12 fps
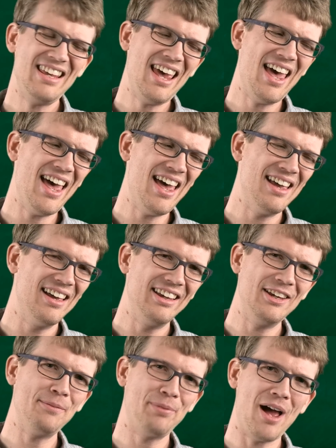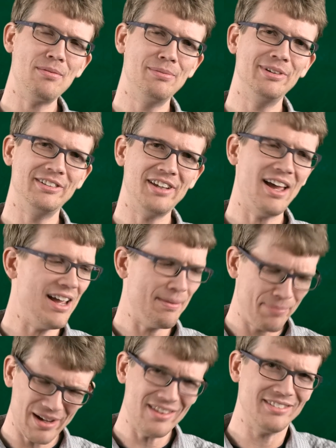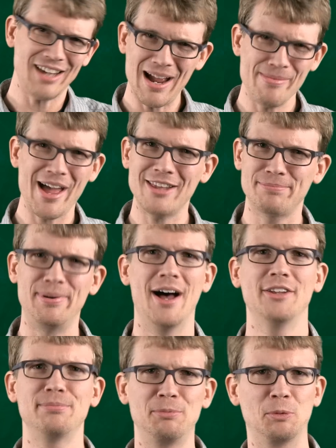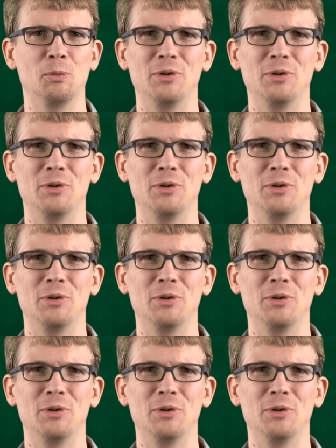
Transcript: Eh, you're probably saying, by the time that's possible,